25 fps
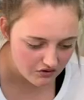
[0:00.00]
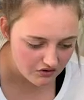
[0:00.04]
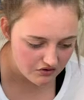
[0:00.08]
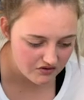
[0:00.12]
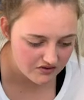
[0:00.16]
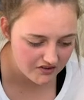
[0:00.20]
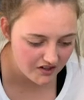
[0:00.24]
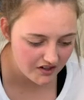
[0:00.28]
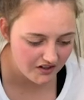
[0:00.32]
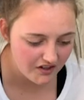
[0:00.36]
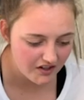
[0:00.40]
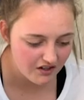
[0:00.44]
Should
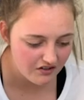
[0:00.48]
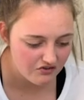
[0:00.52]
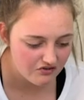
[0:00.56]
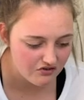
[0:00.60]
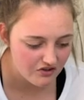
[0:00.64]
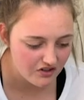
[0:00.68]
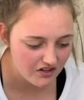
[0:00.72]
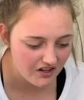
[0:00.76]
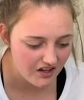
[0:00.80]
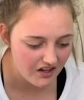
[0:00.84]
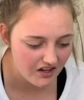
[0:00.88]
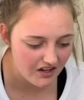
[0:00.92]
take
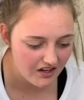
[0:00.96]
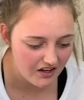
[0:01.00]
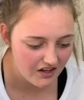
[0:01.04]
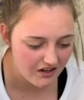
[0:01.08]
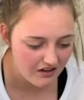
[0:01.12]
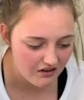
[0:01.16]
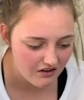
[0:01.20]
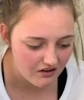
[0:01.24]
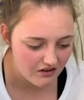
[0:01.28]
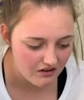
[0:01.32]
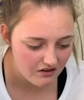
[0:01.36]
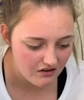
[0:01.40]
extra
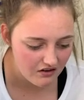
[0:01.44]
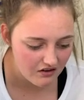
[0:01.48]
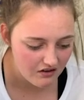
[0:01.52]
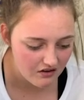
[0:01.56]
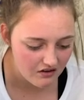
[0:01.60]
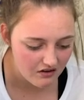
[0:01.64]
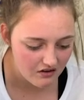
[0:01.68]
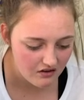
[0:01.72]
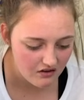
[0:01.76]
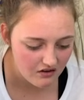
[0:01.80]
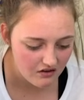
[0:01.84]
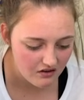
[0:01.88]
care
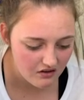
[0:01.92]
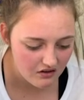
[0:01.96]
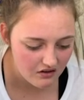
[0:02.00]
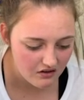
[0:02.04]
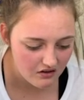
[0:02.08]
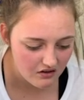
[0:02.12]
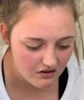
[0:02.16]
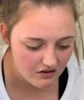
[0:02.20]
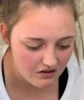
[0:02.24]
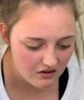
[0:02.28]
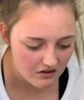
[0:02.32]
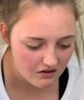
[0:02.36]

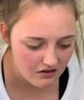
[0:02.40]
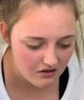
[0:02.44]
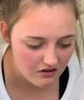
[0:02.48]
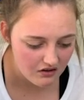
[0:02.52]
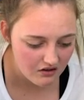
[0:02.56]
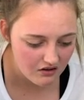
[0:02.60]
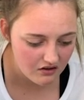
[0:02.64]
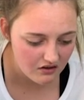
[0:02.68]
yeah?